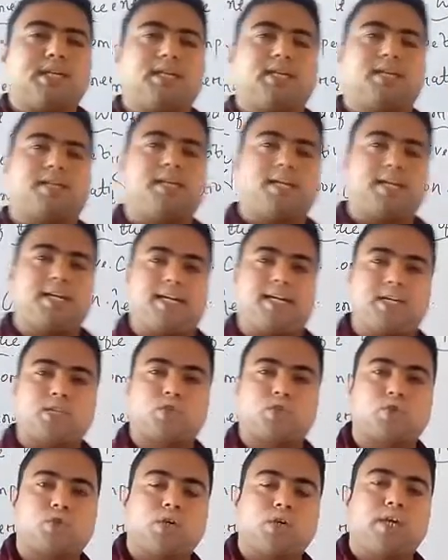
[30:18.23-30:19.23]

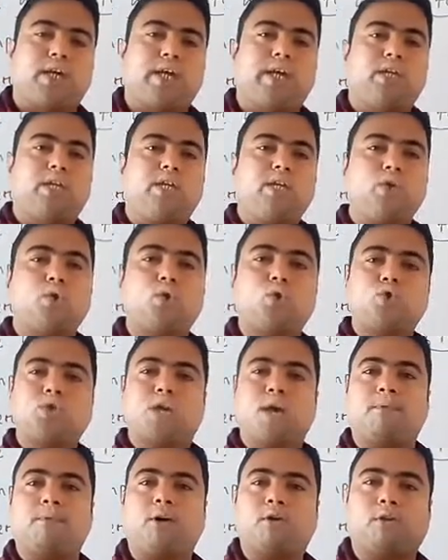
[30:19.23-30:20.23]
creates a huge
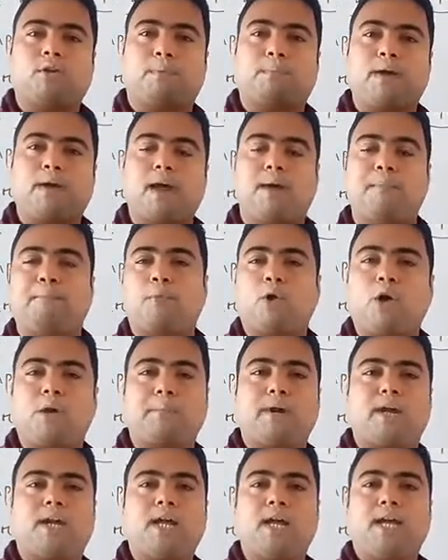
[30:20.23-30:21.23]
amount of
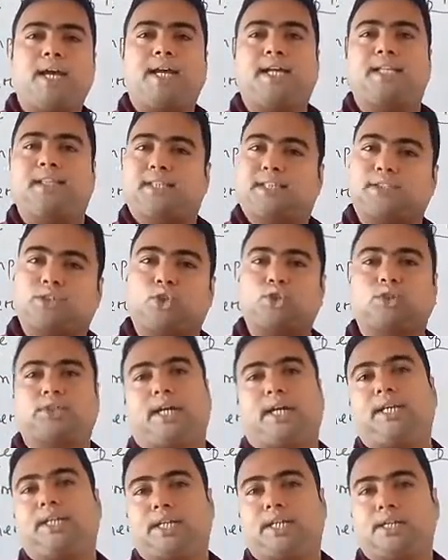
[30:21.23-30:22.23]
employment in the
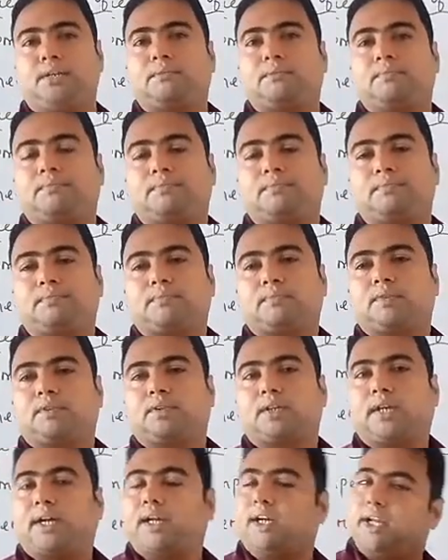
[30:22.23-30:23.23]
society,
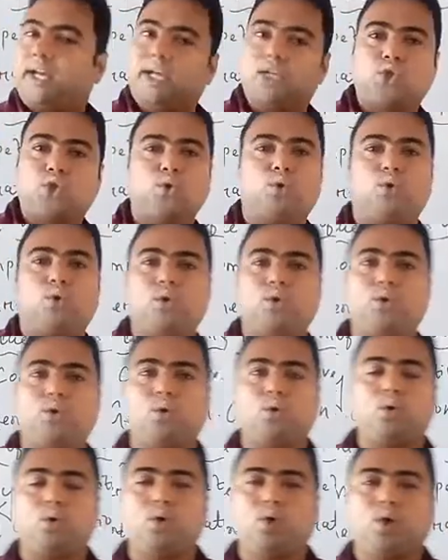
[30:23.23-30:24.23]
and as you all
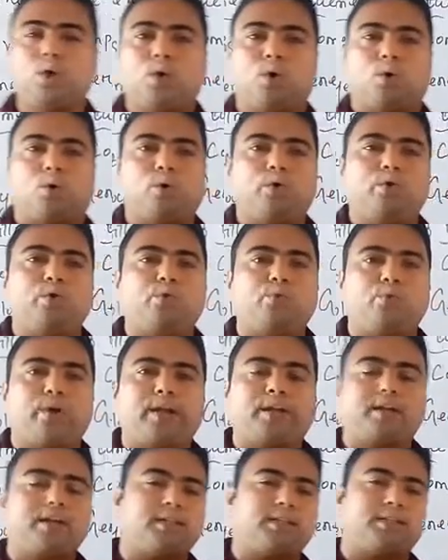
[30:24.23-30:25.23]
know, only
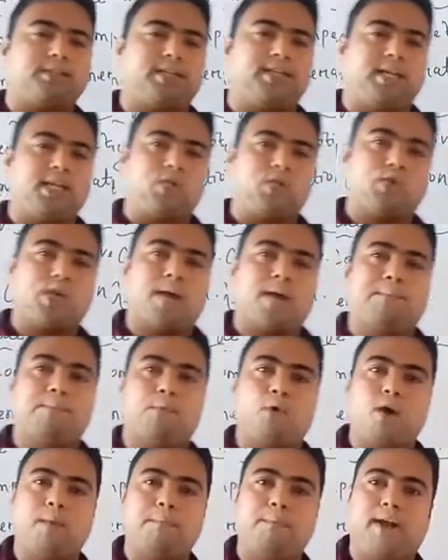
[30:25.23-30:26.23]
when there is
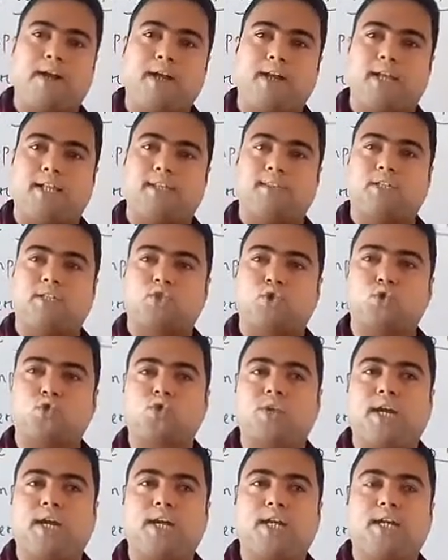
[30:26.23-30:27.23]
employment in the
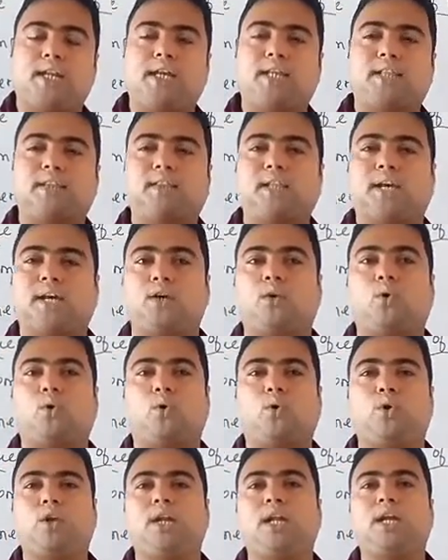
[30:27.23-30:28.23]
society, then
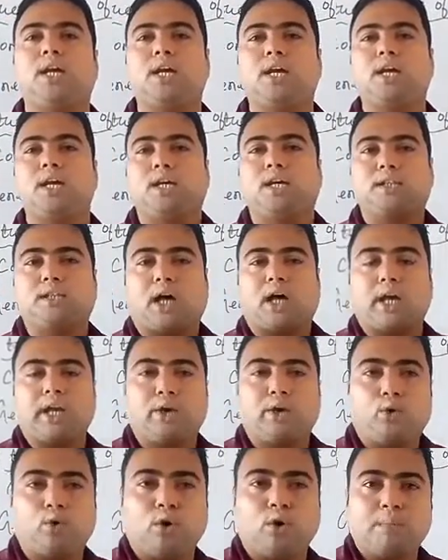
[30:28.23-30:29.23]
only the
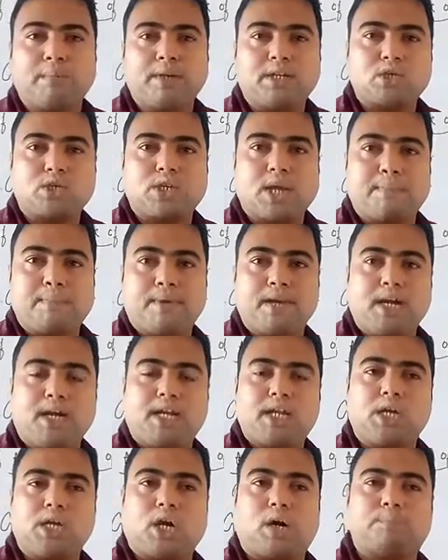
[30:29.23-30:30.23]
economic
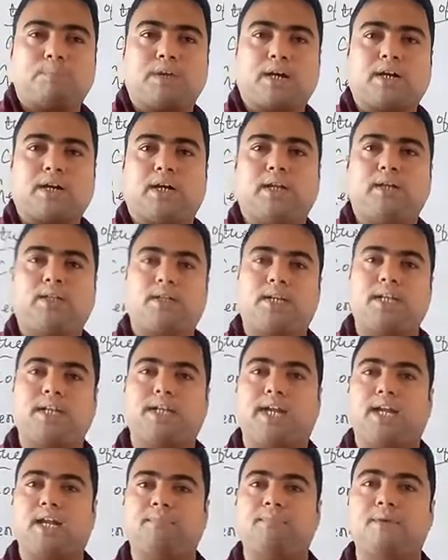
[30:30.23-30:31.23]
stability of the country
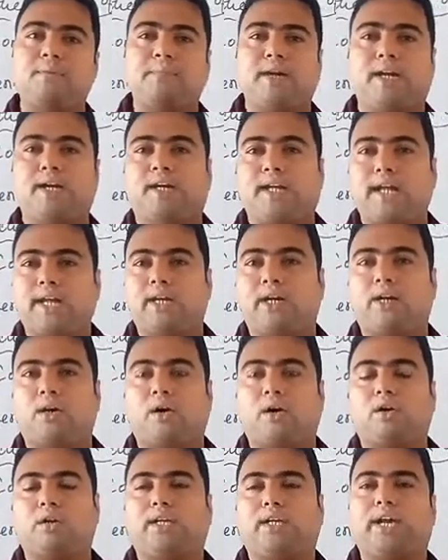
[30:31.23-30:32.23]
can be maintained
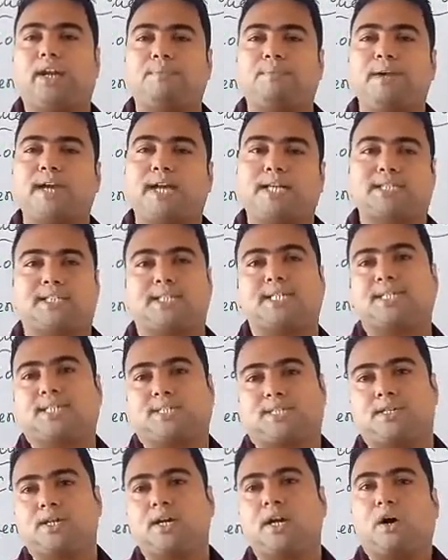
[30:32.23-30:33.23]
or can be
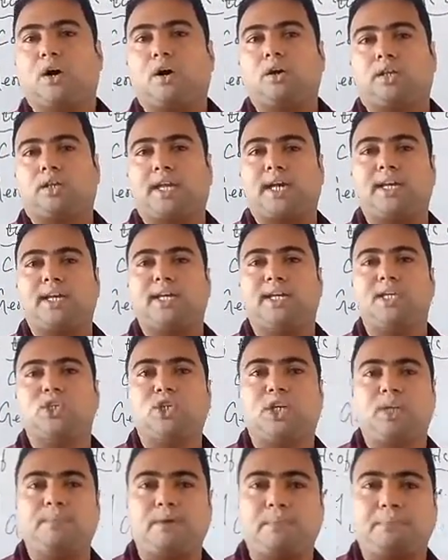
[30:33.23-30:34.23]
assessed or can
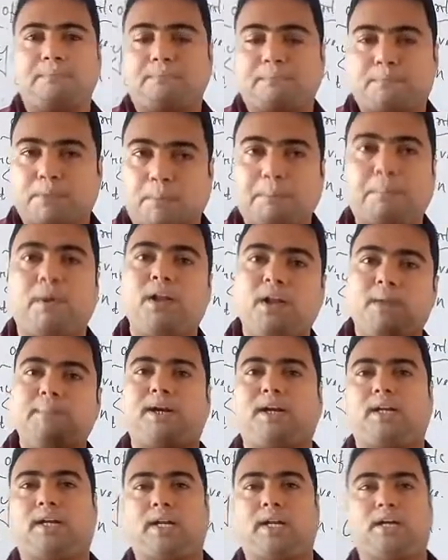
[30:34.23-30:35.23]
easily be properly
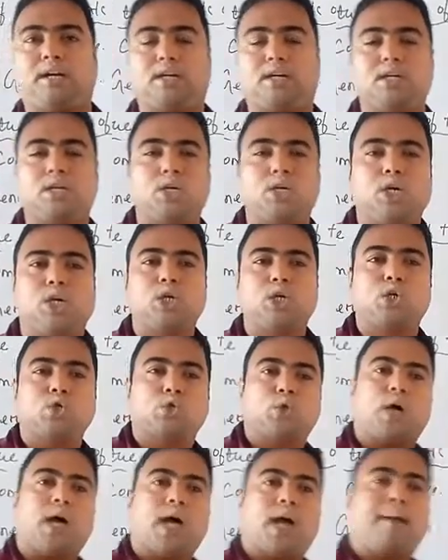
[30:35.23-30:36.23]
maintained.
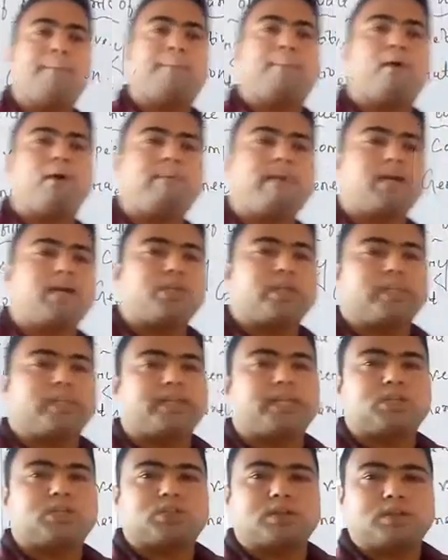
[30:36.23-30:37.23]
So employment
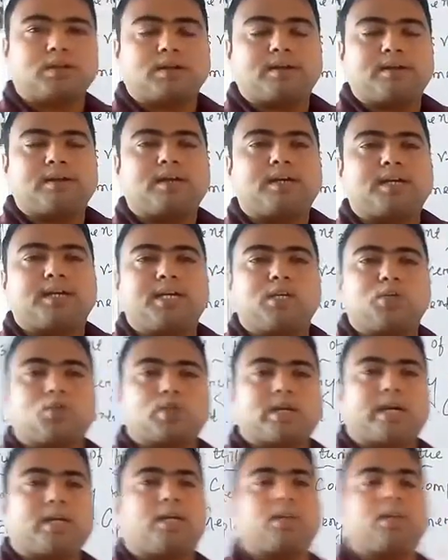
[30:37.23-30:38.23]
generation is
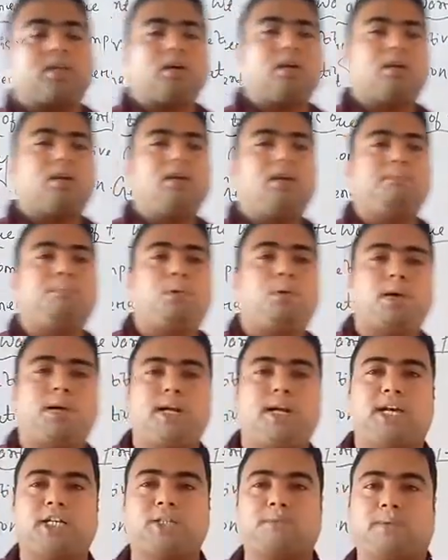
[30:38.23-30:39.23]
another
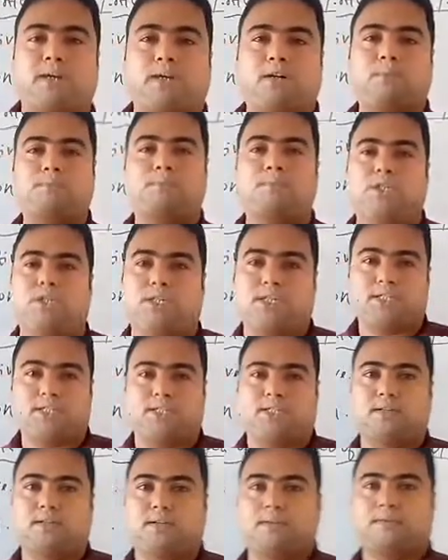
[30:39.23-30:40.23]
important aspect of
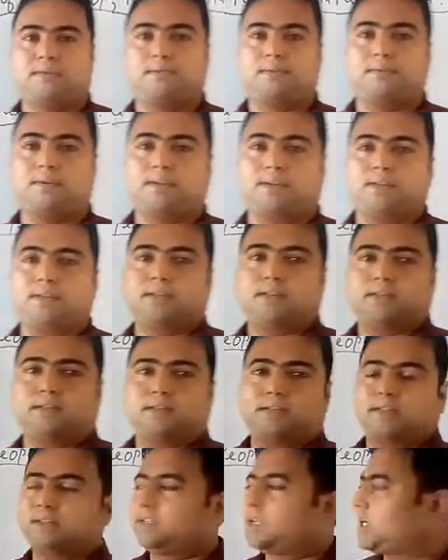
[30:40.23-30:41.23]
business.
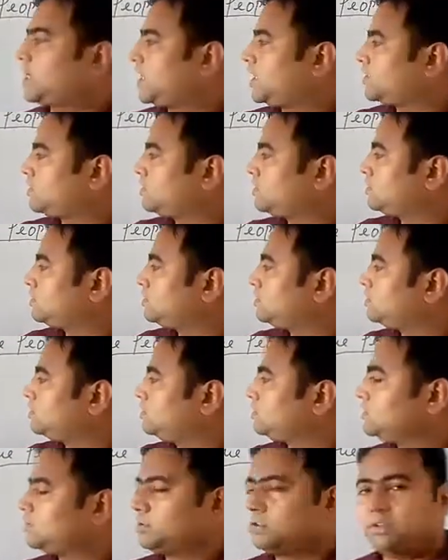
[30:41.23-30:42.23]
There are
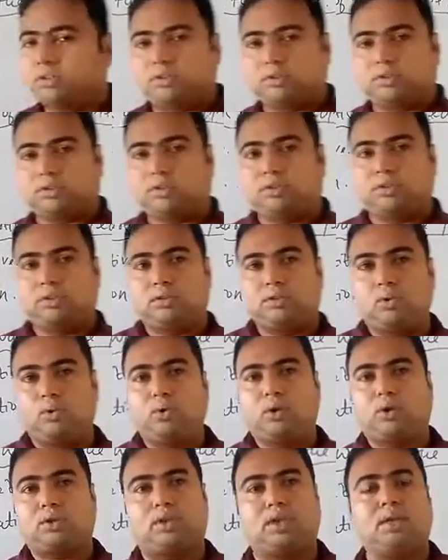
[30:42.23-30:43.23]
2
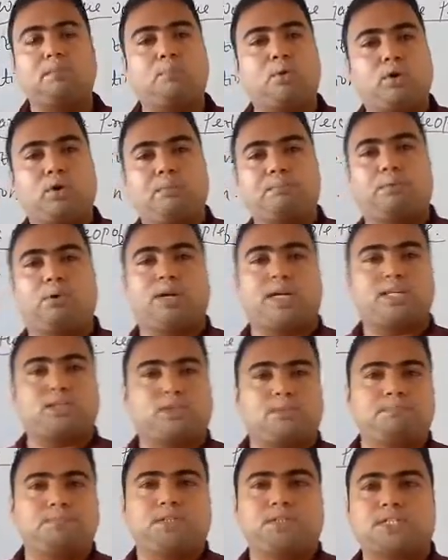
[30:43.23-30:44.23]
or 3 more importance
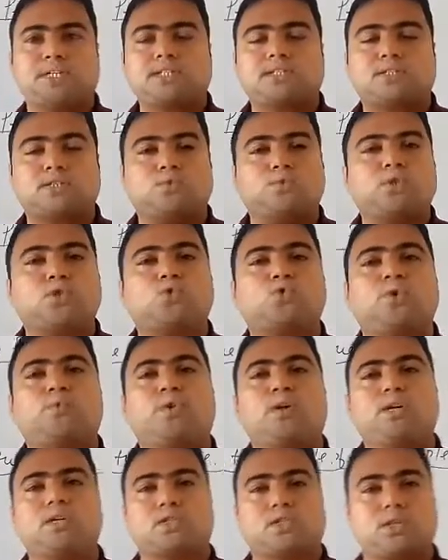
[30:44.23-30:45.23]
of business which we
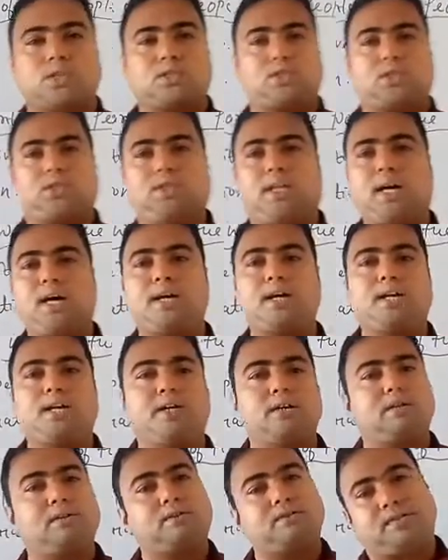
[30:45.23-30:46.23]
will discuss in the
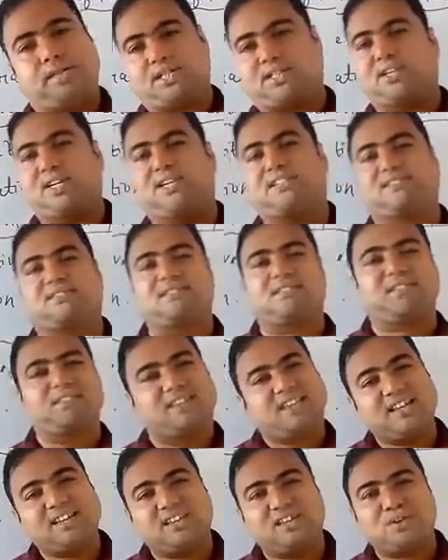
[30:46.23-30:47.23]
next class.
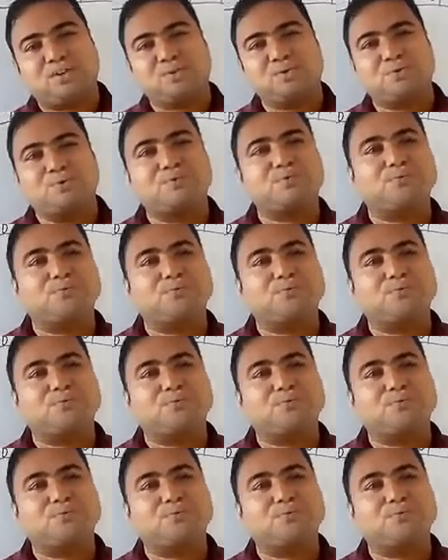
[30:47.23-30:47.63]
Thank you.